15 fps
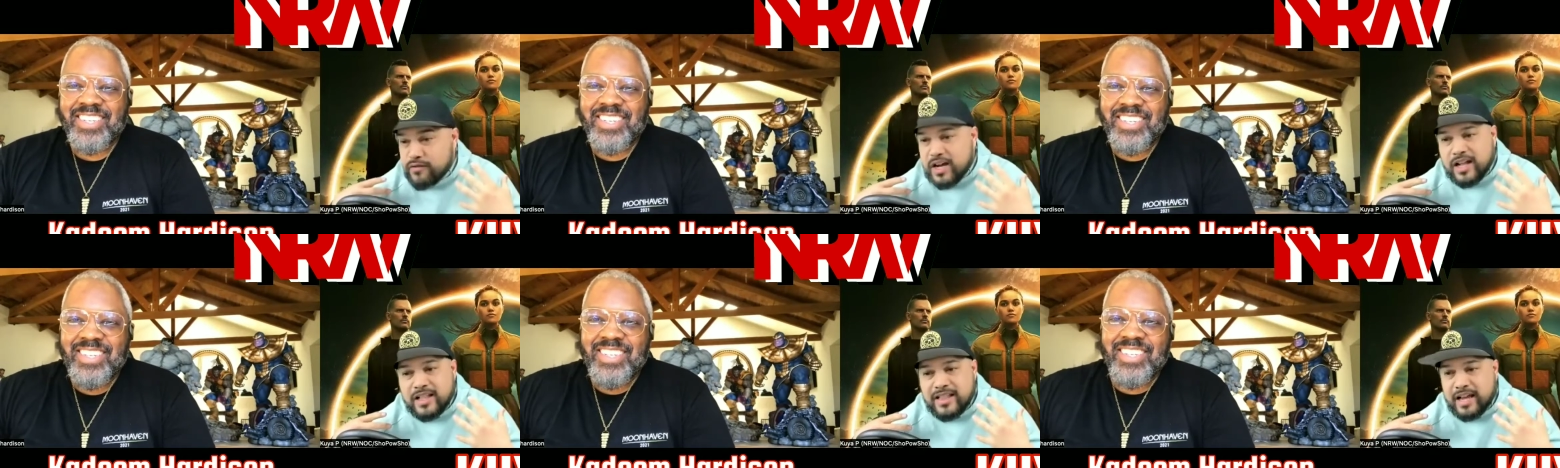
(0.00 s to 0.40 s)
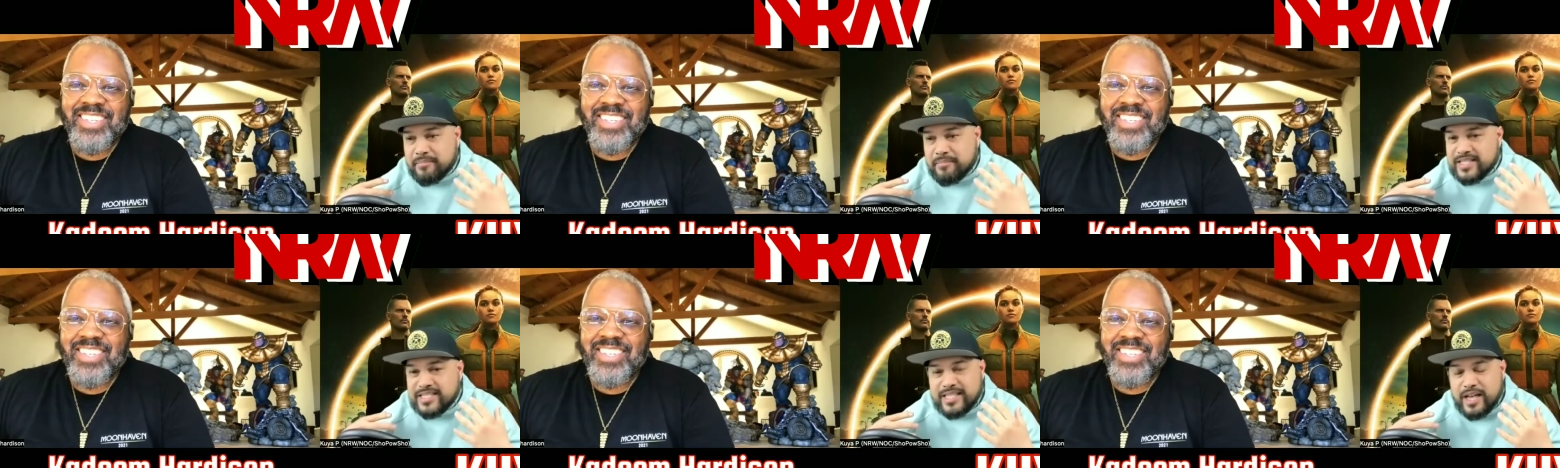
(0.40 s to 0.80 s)
Speaker 1: of color
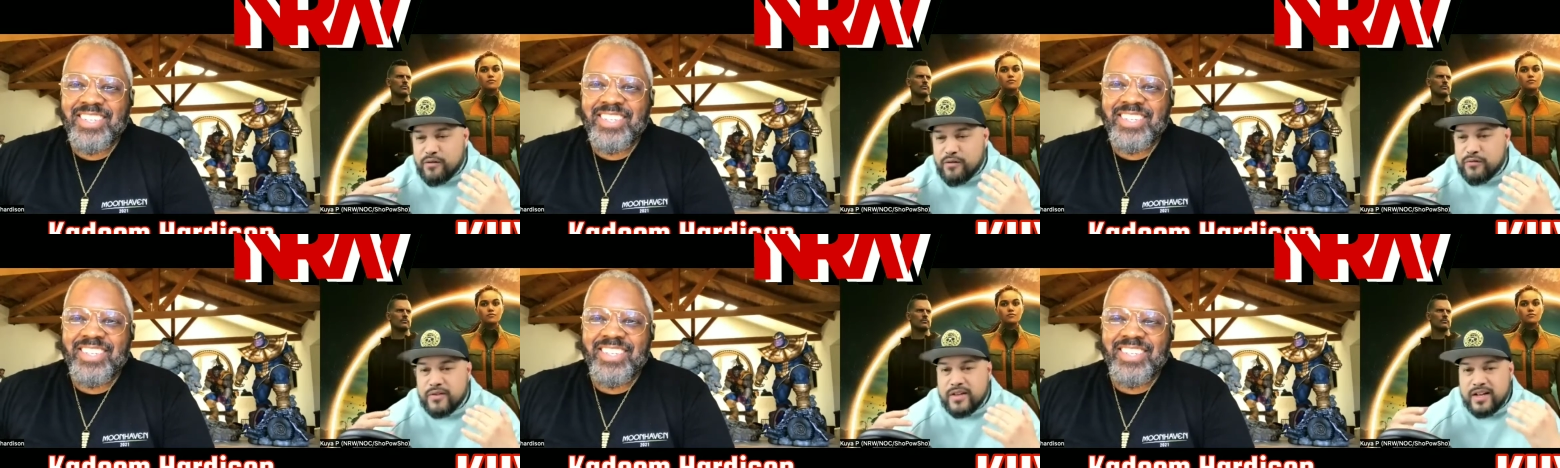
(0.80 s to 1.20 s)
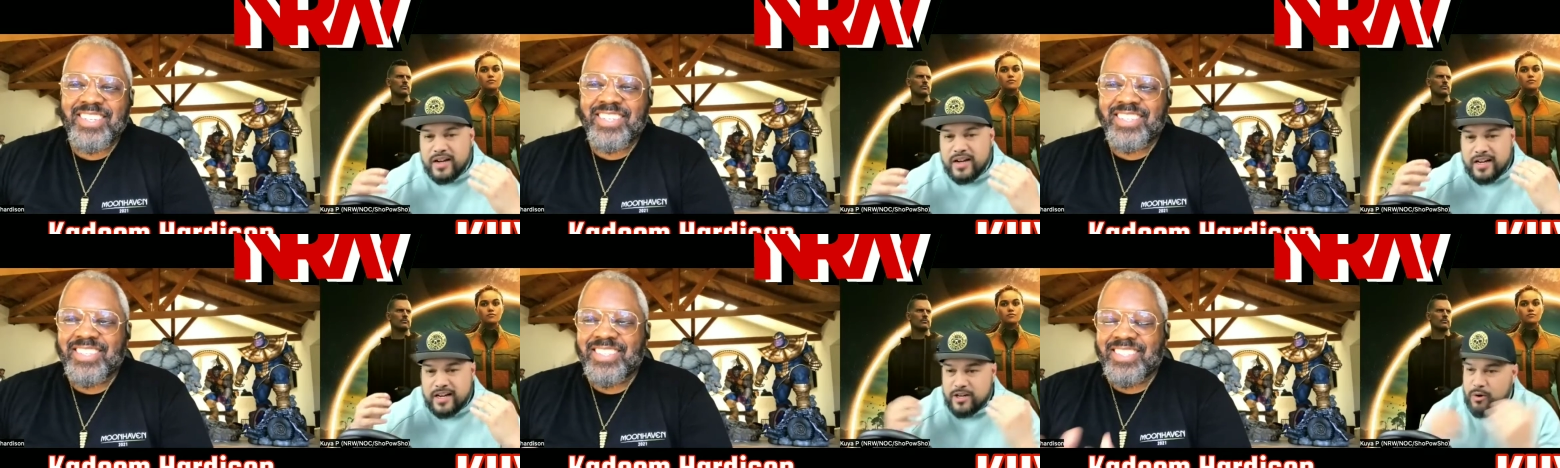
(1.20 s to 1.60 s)
like myself,
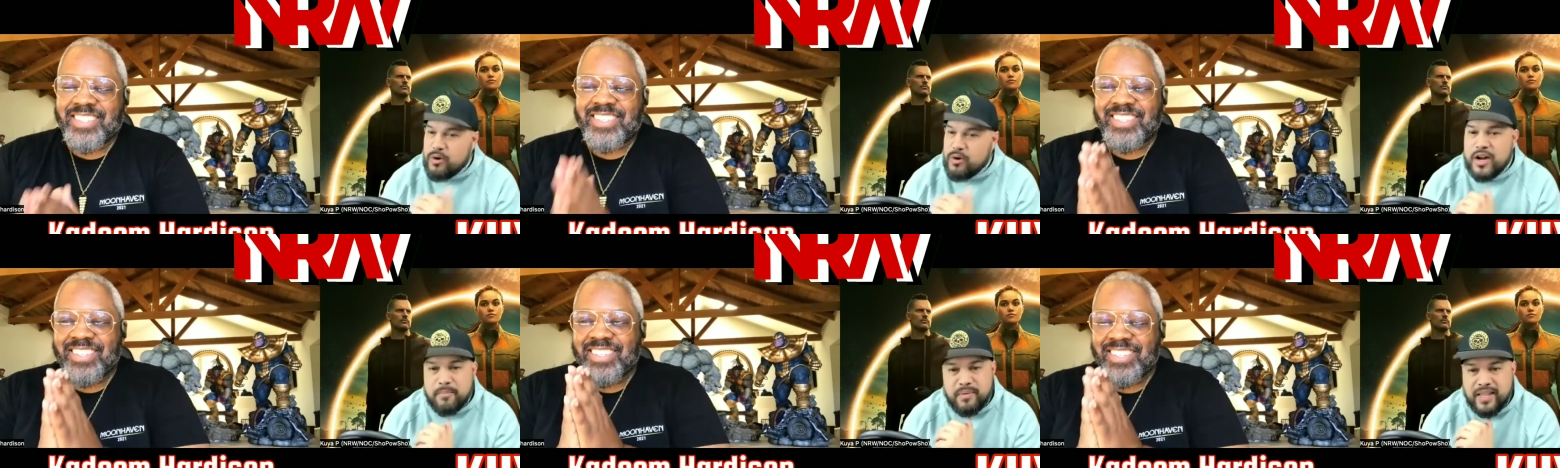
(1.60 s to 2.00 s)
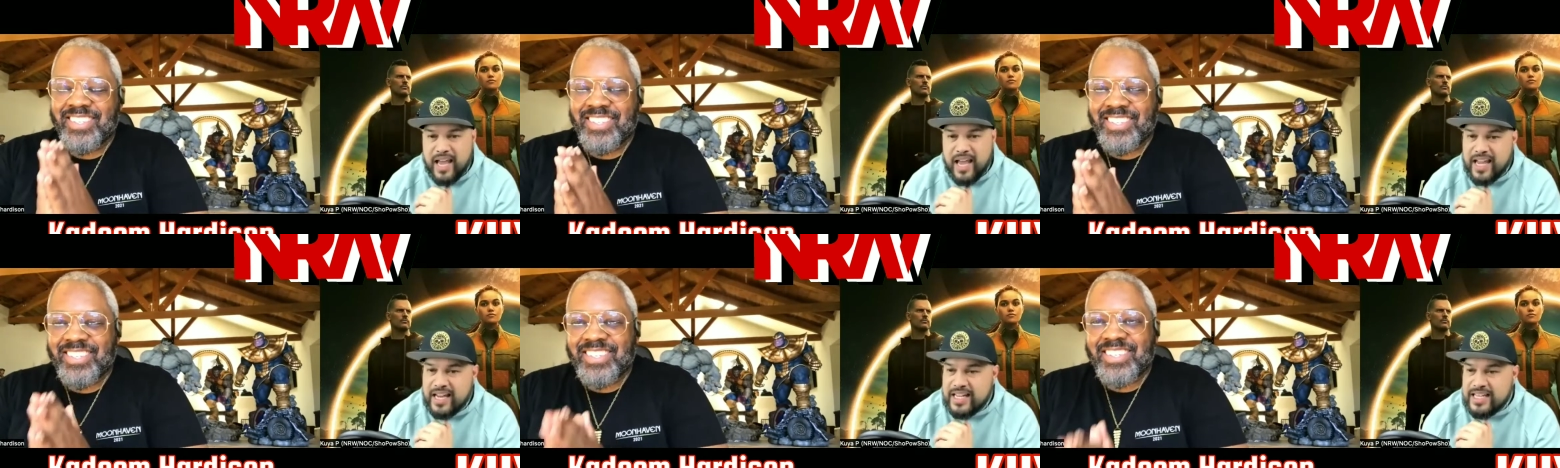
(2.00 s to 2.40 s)
uh, growing up in the
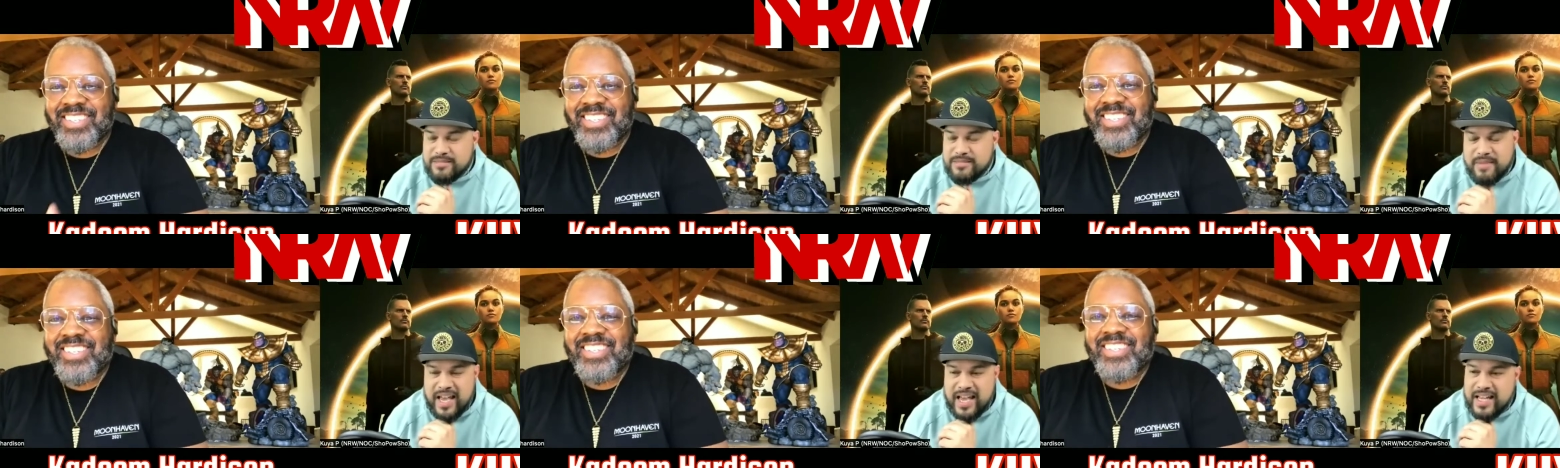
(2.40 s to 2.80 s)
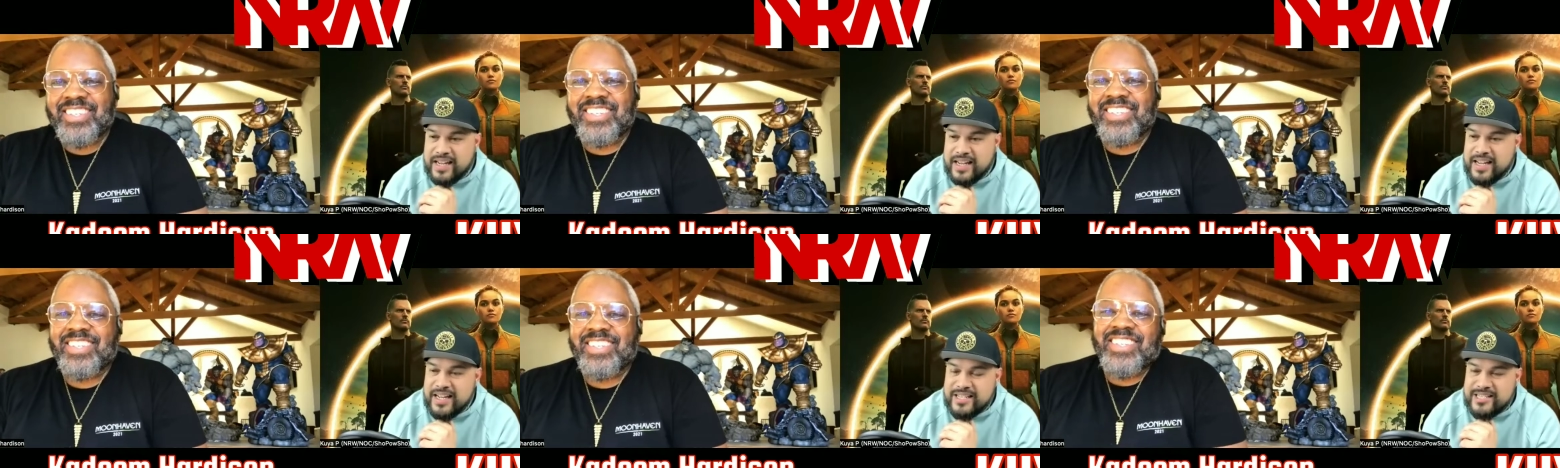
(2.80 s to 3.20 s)
80s, man.